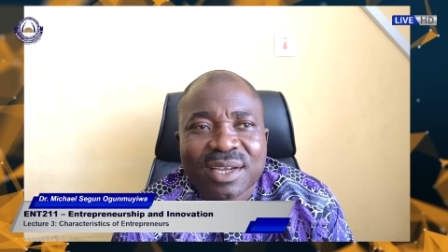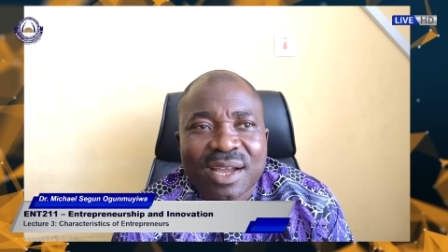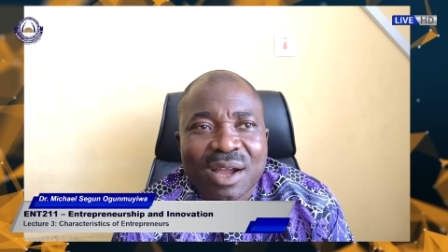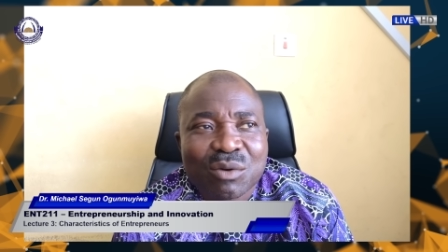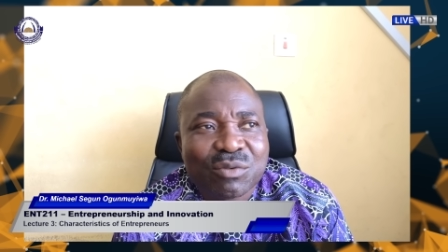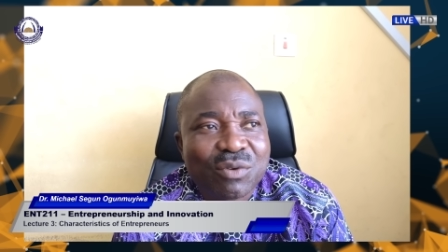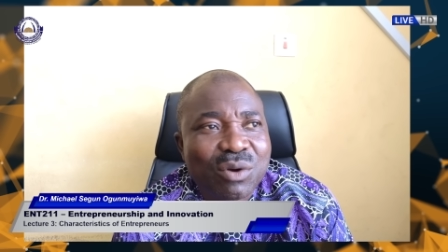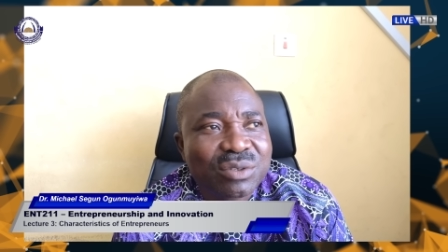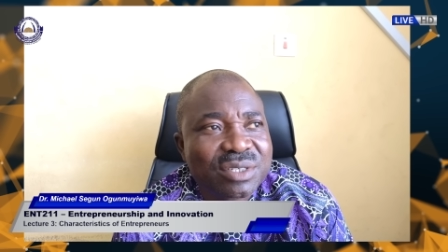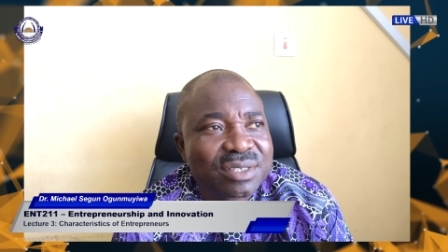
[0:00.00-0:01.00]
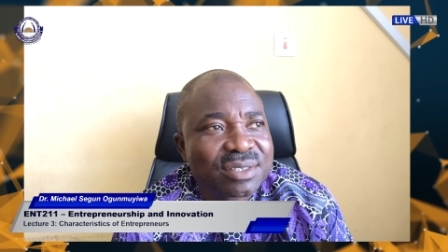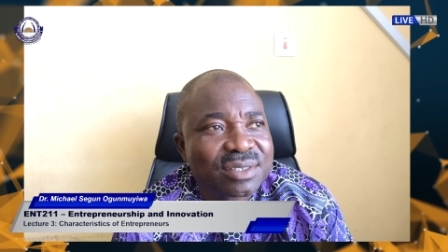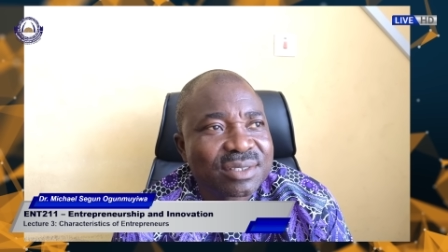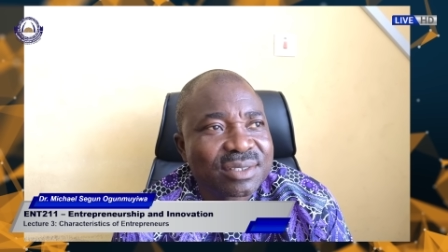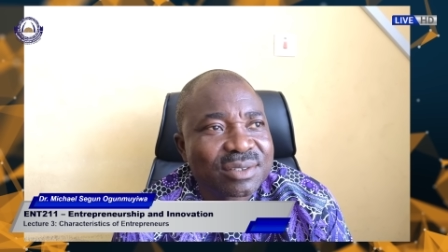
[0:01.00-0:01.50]
I will
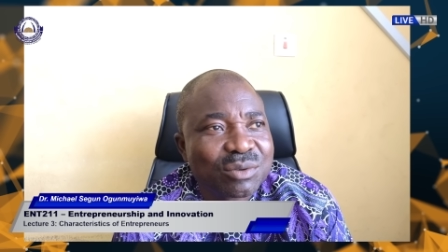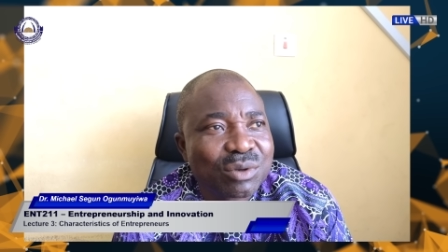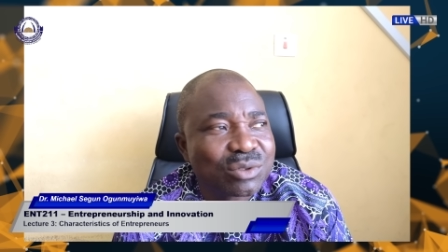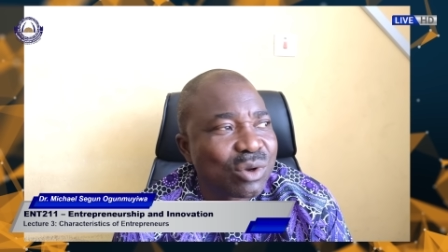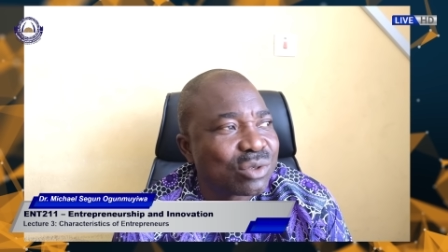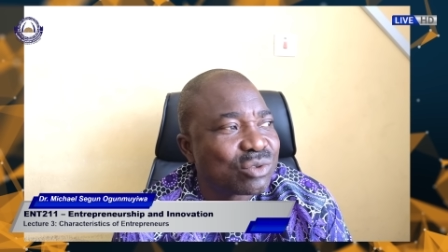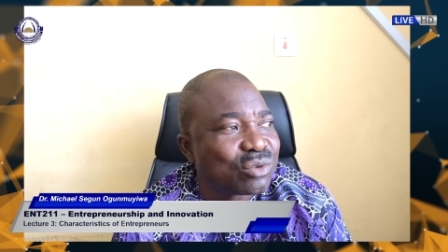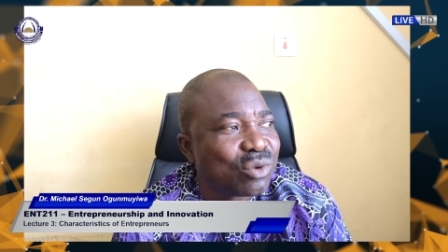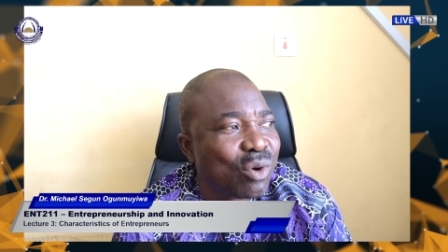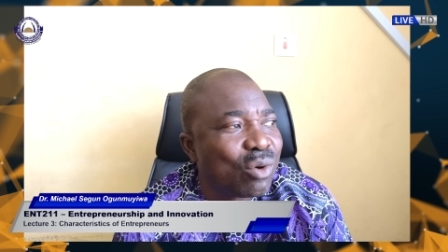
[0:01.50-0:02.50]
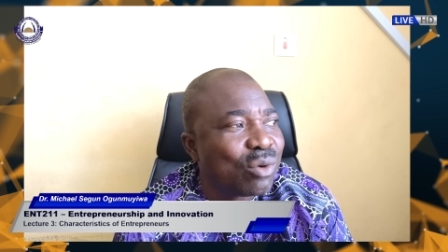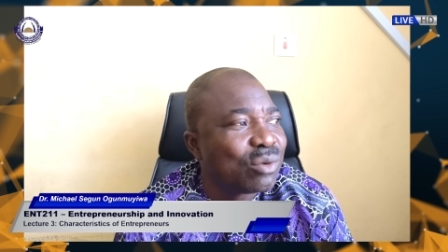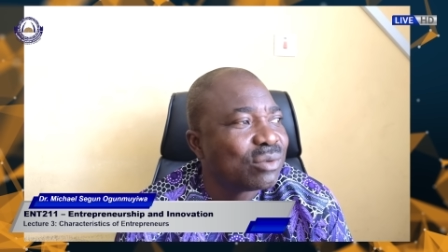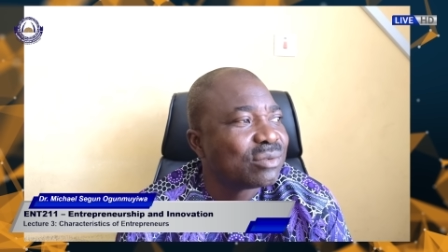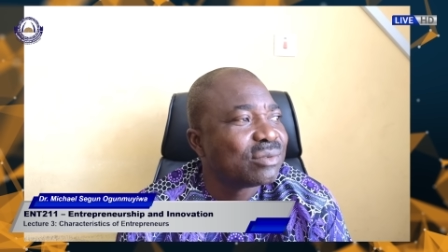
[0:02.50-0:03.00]
first want us to
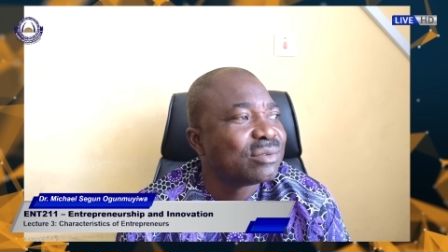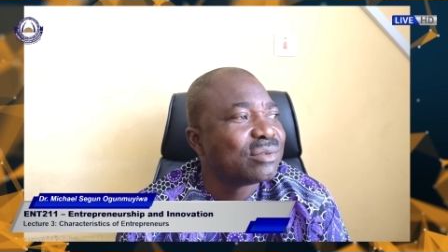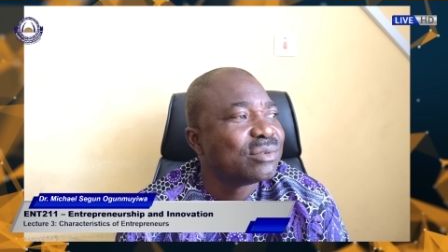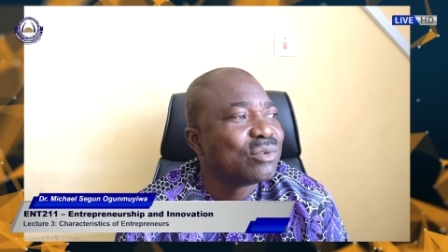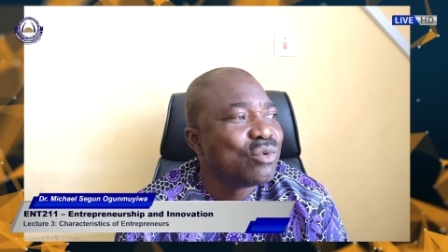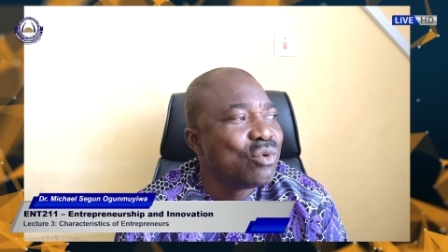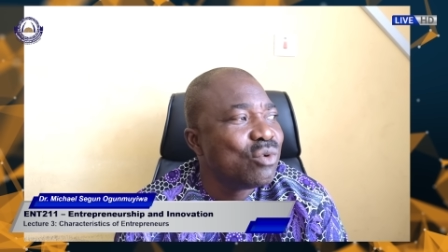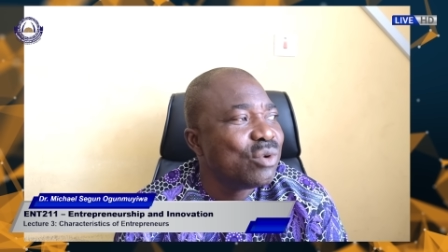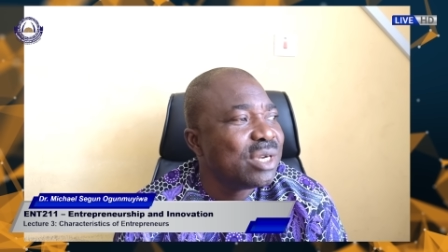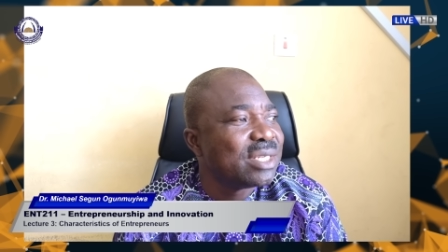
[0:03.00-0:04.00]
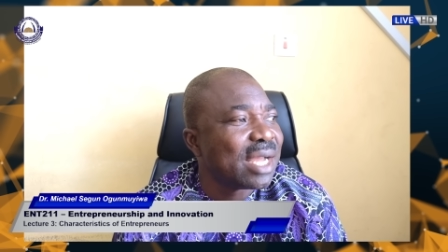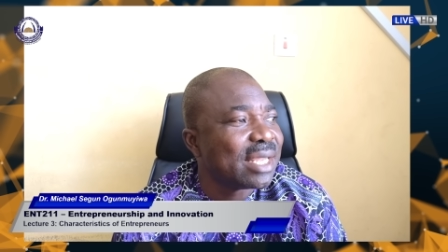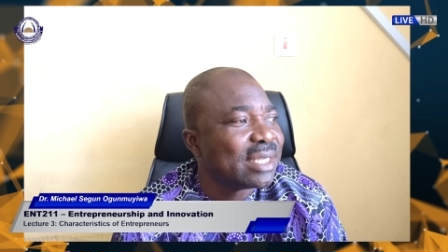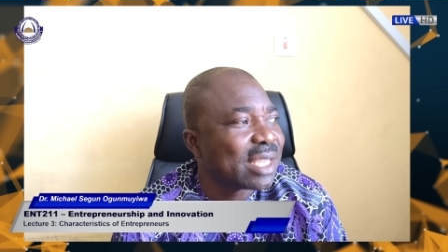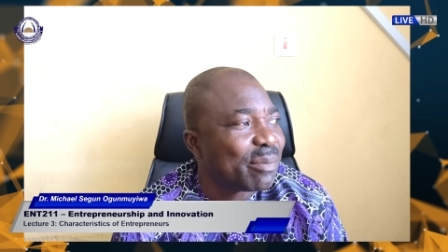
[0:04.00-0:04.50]
know who is an
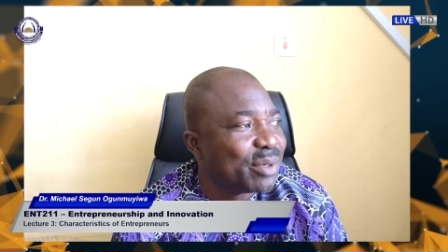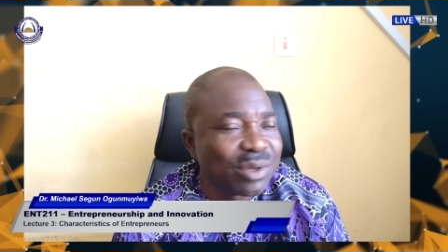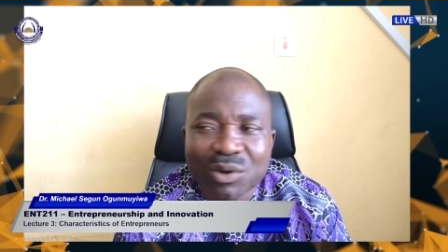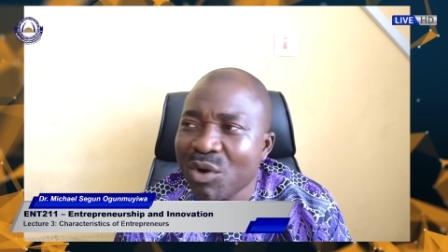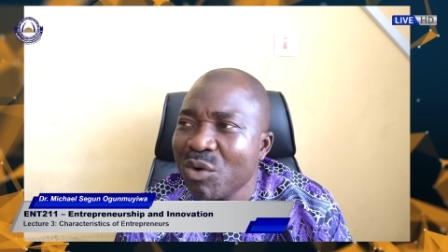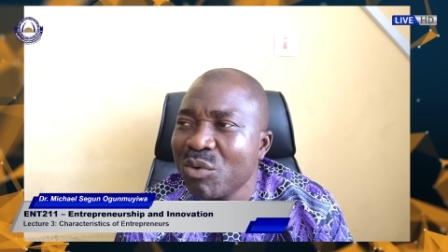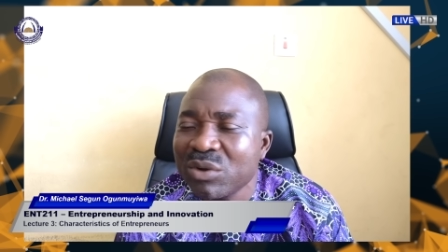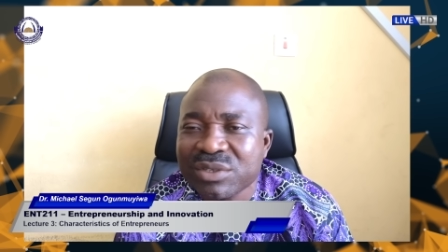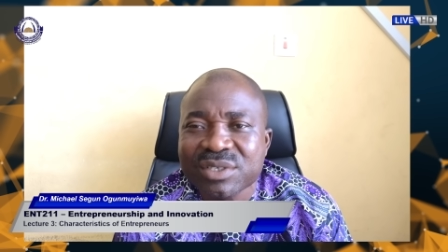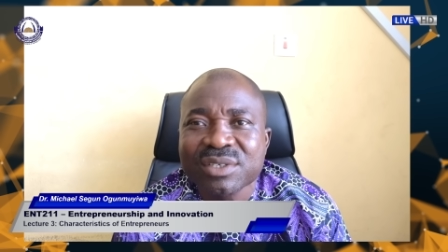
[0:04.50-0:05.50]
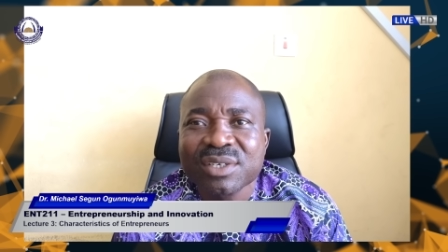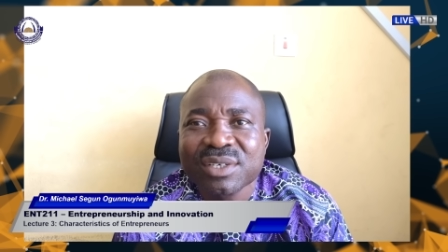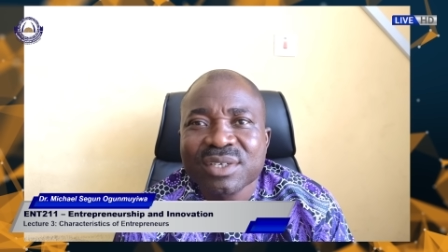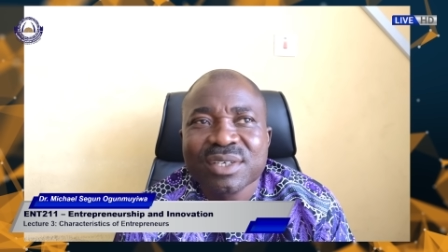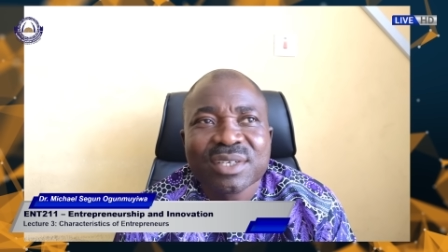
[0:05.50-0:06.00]
entrepreneur or what
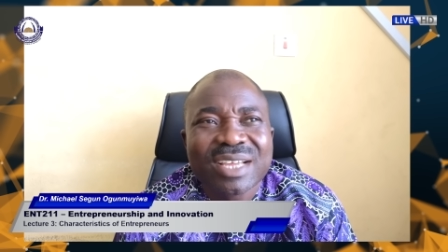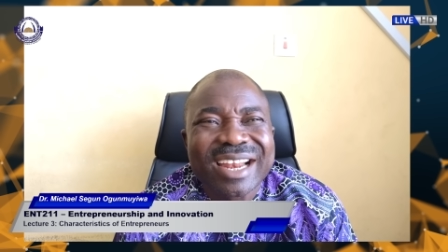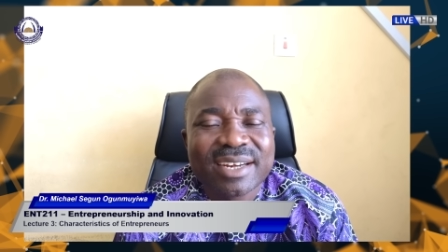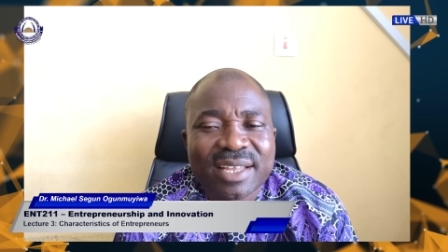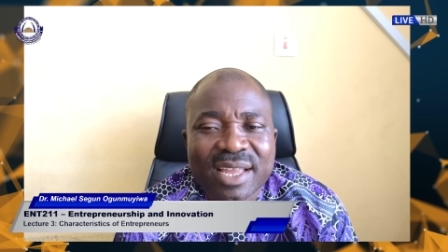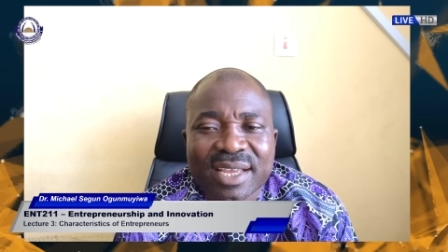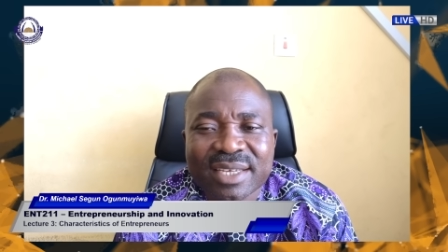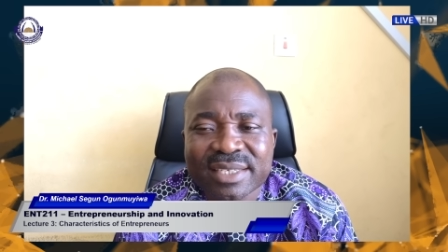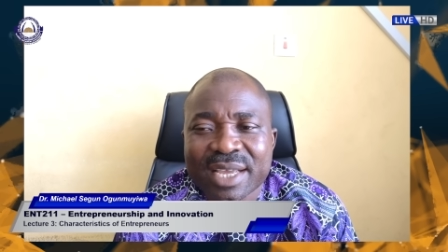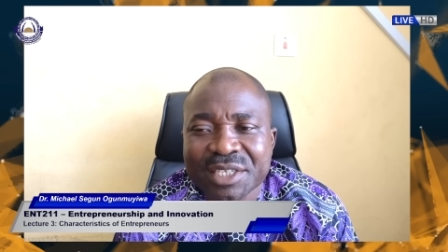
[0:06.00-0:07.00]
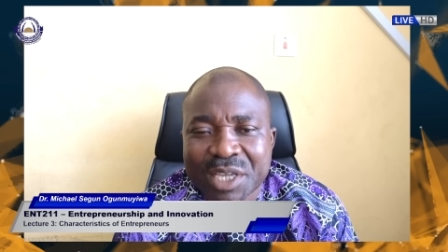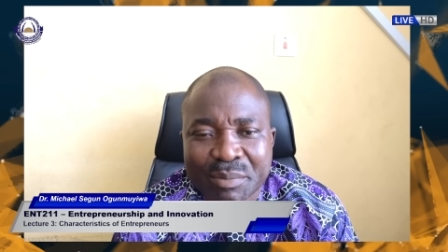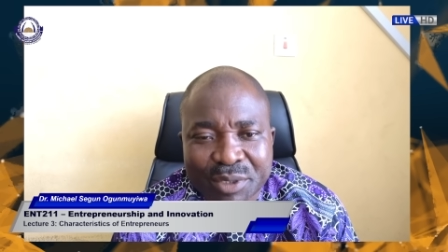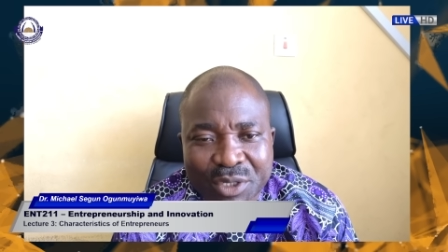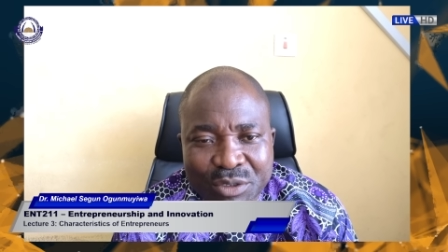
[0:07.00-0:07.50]
really is
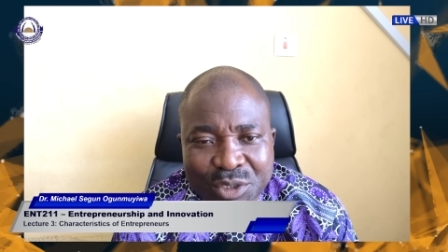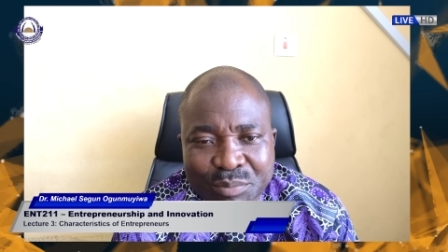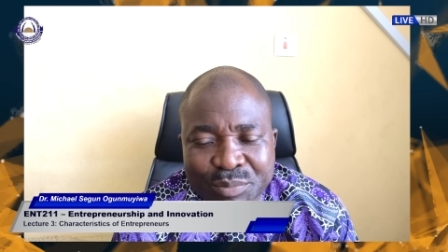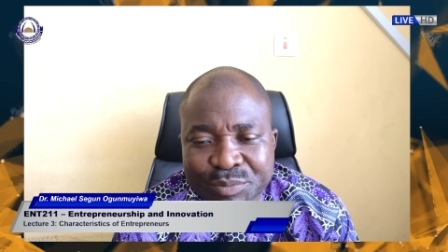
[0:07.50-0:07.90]
entrepreneurship.